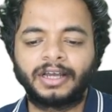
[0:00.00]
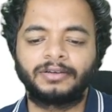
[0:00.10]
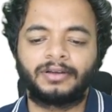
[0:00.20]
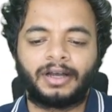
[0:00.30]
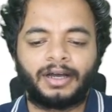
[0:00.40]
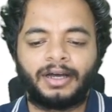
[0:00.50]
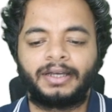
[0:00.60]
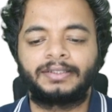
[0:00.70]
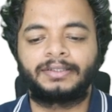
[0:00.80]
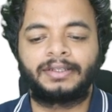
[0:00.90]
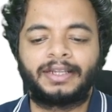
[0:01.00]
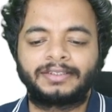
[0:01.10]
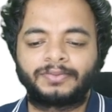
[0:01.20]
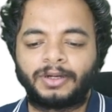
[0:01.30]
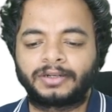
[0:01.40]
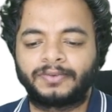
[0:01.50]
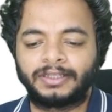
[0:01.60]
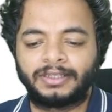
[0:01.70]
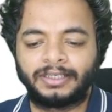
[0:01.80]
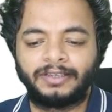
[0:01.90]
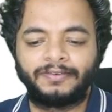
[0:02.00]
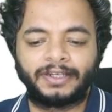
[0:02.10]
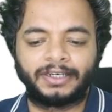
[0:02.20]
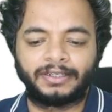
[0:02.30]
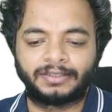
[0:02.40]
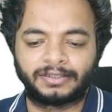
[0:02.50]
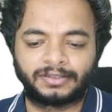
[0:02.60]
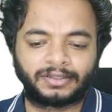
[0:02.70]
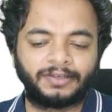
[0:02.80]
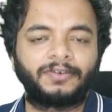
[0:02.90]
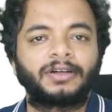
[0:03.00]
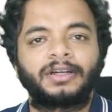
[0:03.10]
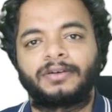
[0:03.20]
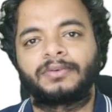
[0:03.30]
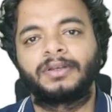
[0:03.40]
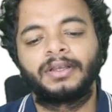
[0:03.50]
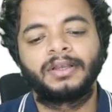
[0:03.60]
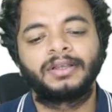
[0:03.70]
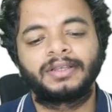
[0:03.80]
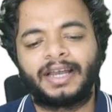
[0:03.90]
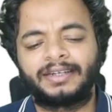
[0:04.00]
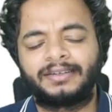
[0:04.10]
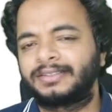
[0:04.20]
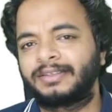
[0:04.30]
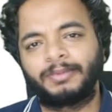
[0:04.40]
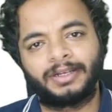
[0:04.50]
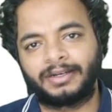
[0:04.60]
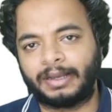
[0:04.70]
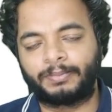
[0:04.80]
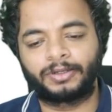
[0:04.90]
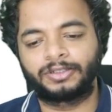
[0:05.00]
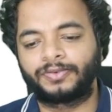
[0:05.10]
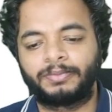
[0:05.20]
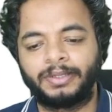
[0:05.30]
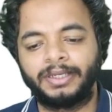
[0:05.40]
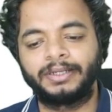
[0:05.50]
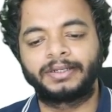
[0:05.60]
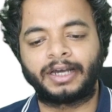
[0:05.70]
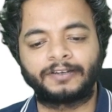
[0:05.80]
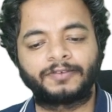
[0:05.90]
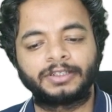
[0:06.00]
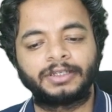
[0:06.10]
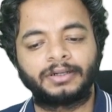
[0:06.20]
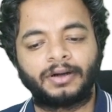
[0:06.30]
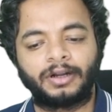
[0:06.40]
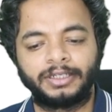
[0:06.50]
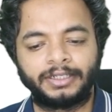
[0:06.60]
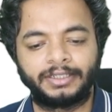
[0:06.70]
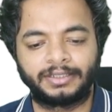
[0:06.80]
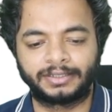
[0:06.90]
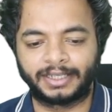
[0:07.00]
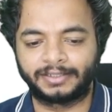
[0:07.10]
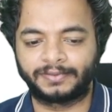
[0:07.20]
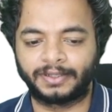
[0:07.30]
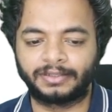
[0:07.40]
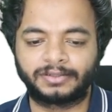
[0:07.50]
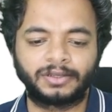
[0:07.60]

So now let's work with the even integers, okay, for now. And a similar approach would be done for the odd integers as well.